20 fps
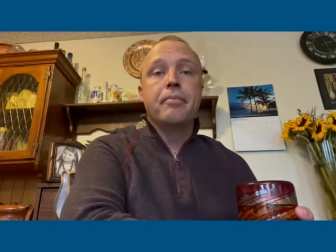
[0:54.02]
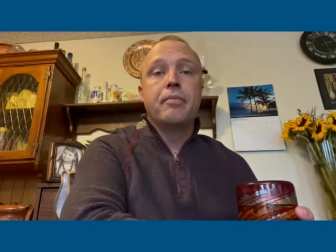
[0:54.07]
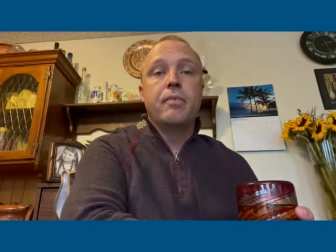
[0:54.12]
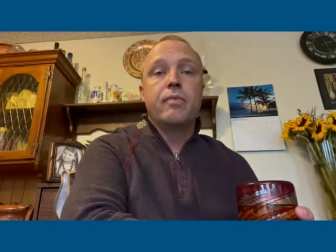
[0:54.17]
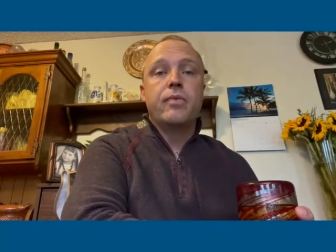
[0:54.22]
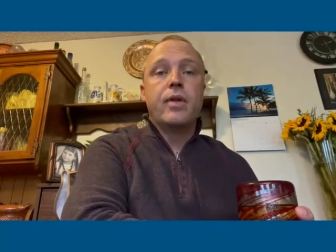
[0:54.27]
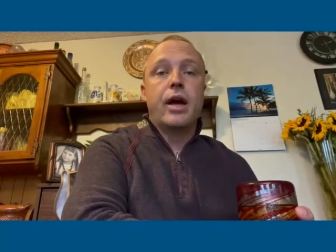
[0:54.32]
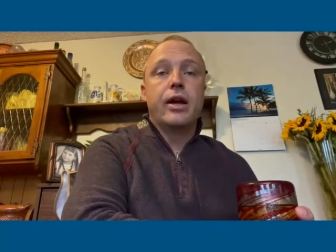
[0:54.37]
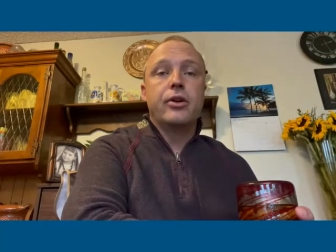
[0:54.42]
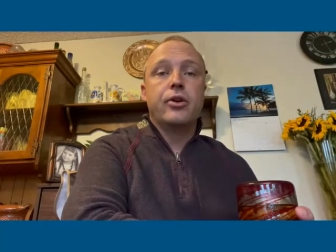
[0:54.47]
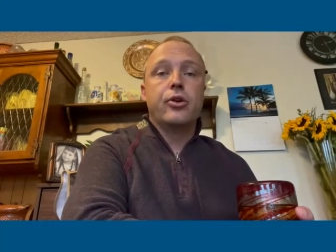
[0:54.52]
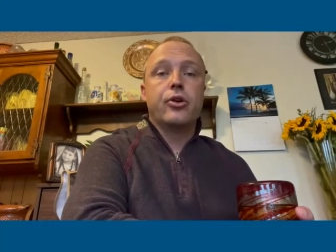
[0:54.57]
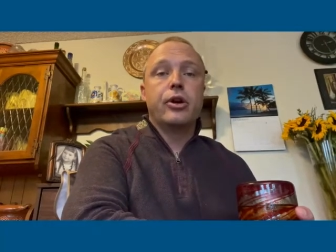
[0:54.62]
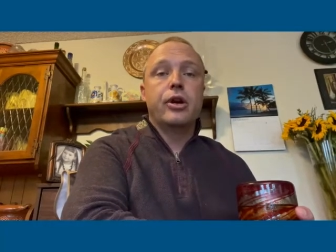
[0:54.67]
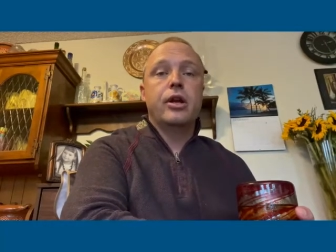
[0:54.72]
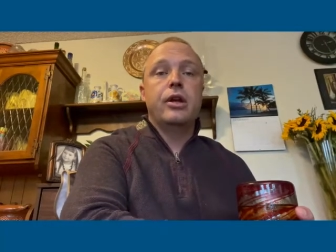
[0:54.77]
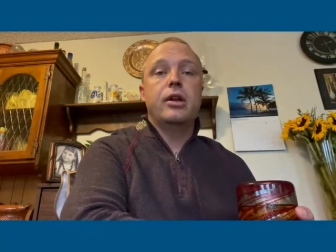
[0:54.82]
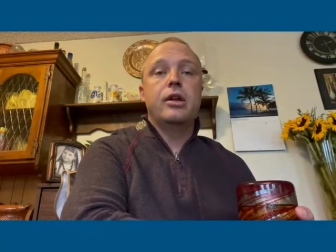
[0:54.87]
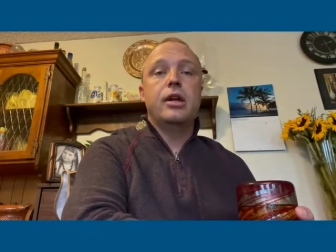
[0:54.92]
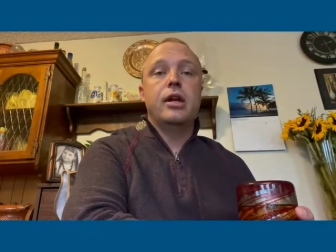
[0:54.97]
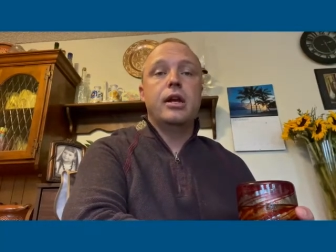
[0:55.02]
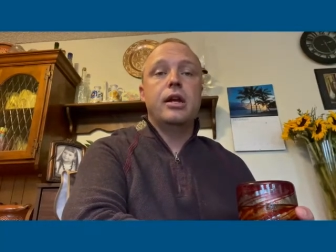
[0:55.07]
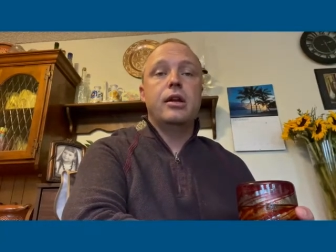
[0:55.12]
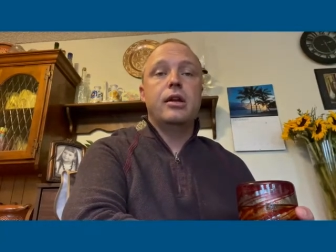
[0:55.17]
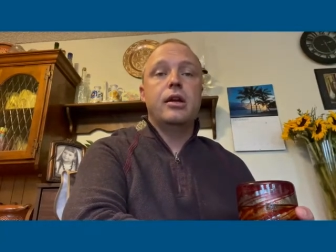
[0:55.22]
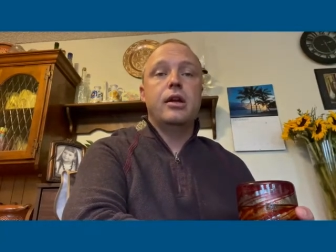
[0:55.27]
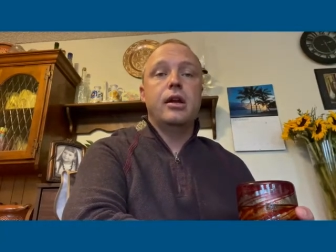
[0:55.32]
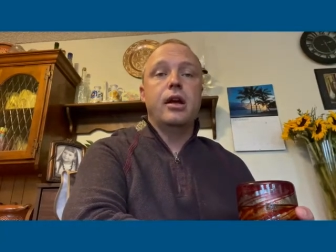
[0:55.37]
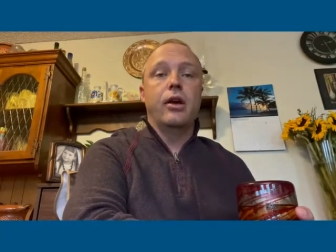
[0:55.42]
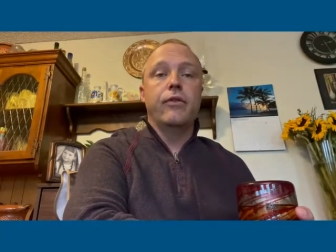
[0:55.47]
that you're going to need
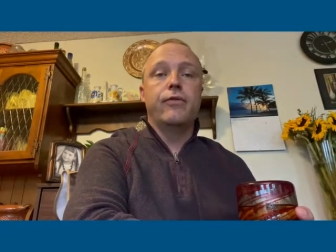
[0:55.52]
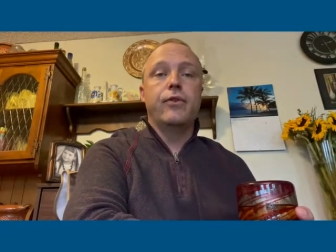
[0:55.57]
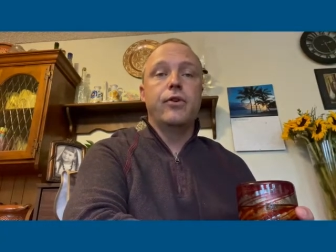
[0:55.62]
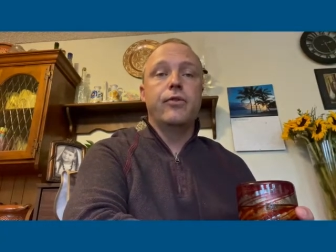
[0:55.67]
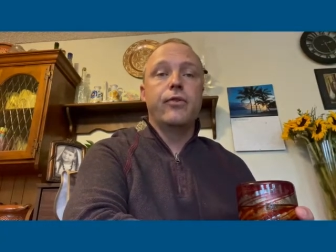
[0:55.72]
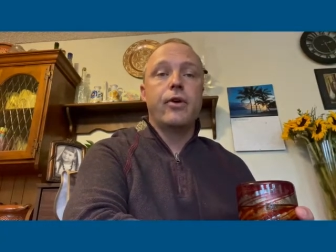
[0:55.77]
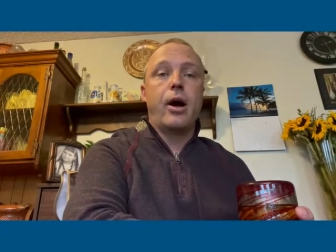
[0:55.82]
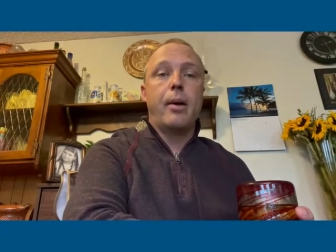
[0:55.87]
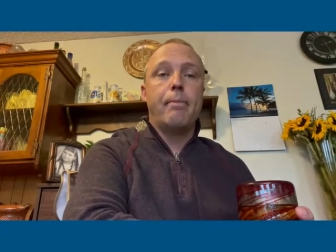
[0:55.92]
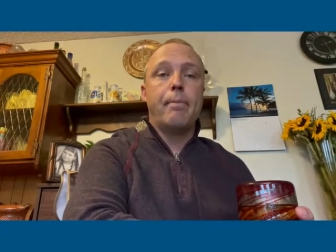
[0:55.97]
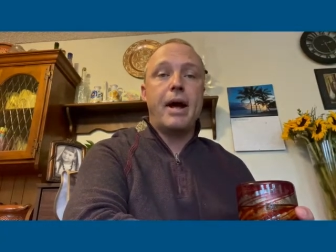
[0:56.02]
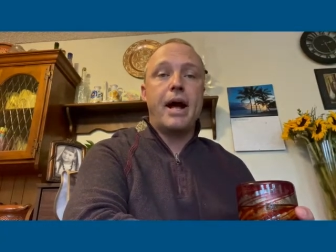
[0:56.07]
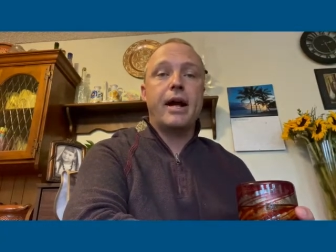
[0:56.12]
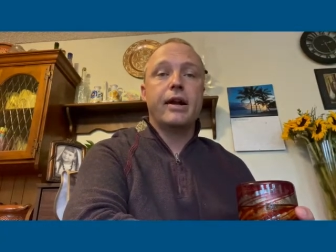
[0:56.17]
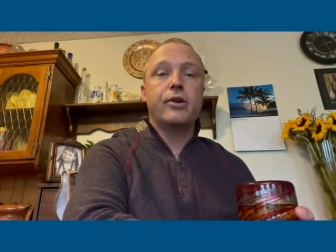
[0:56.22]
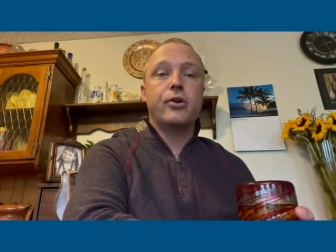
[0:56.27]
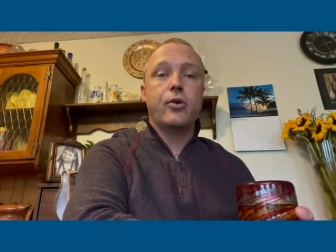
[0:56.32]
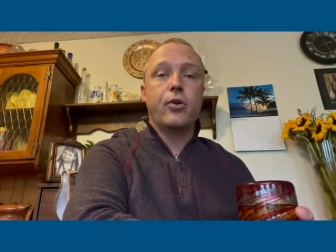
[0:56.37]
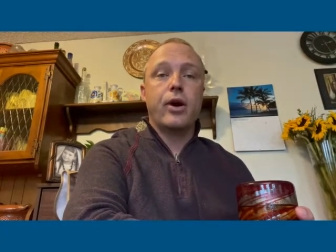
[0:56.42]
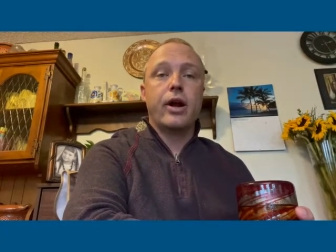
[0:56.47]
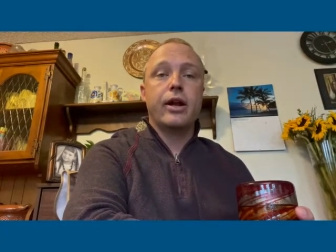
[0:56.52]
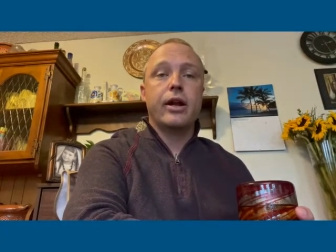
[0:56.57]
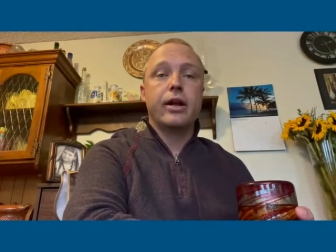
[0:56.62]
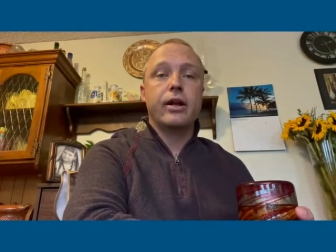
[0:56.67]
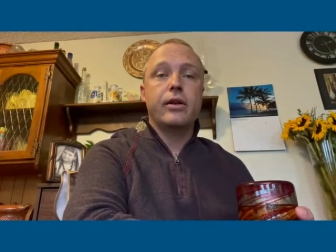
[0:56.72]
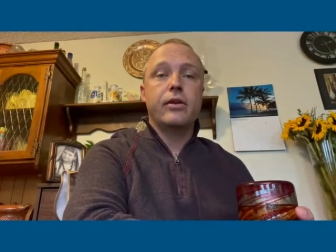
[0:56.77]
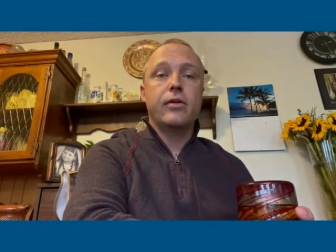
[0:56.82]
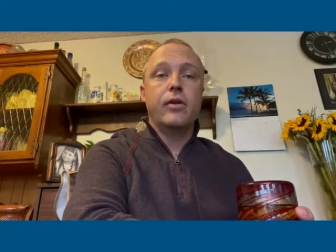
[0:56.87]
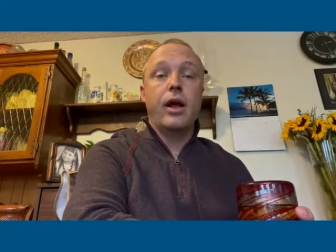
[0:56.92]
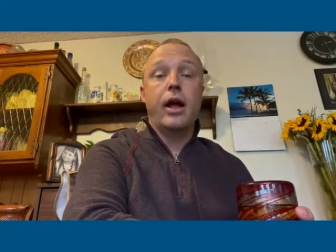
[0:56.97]
if you've got bad
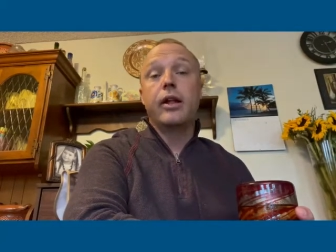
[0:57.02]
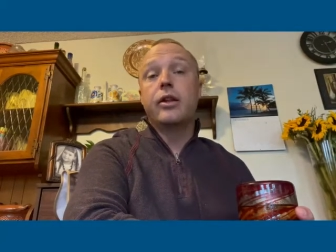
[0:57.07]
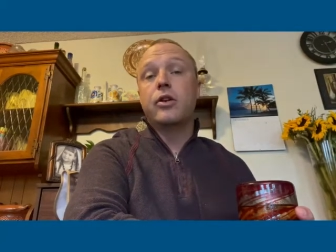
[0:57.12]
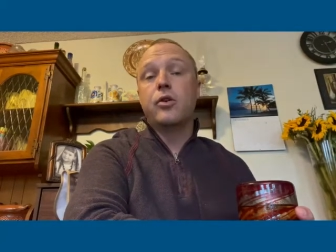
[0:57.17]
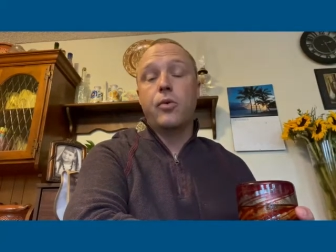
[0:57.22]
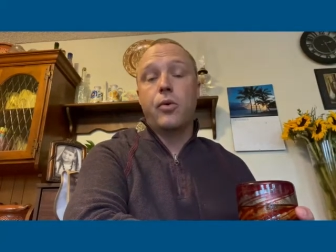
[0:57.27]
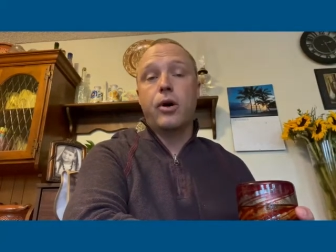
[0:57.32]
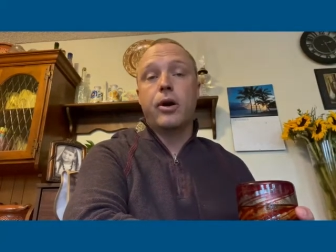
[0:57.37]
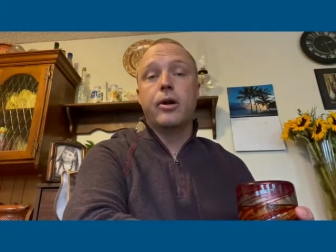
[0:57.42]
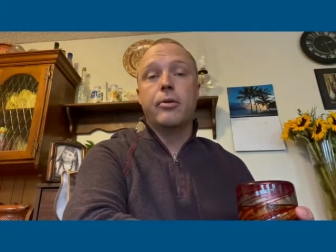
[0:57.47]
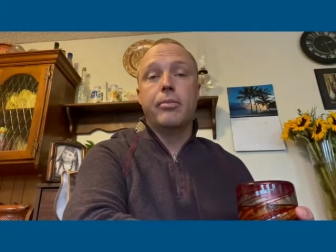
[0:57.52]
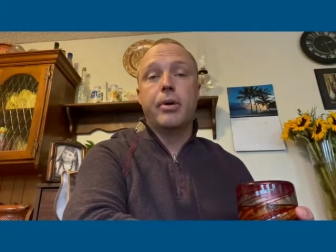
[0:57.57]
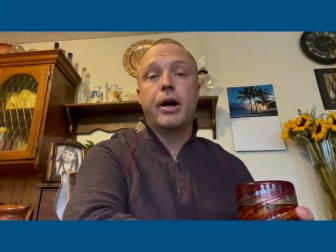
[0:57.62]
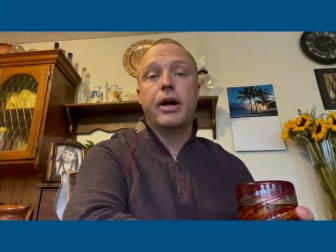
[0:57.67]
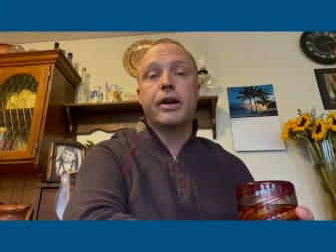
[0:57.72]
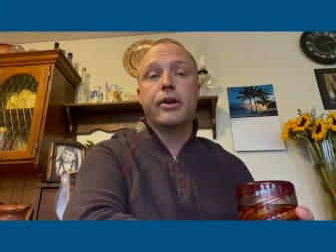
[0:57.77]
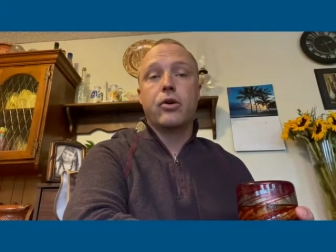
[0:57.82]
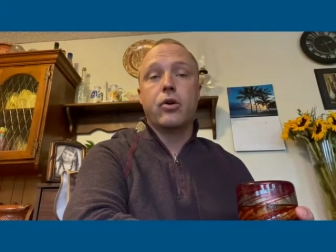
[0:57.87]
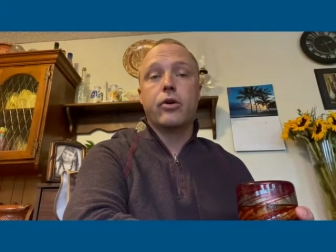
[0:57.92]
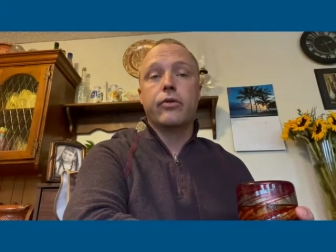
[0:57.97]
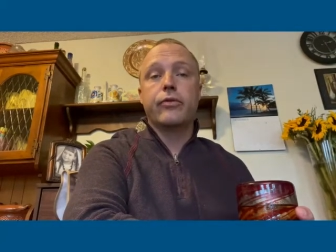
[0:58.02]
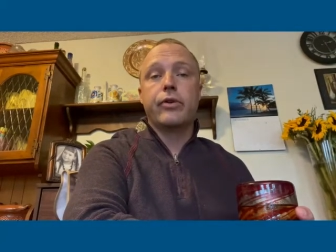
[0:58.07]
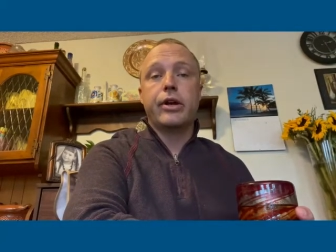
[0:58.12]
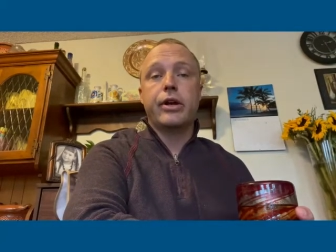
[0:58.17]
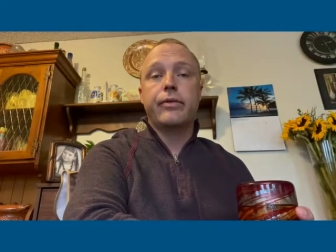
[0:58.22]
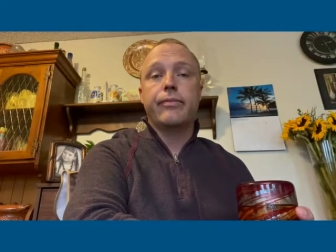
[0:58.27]
credit and you want to buy an RV.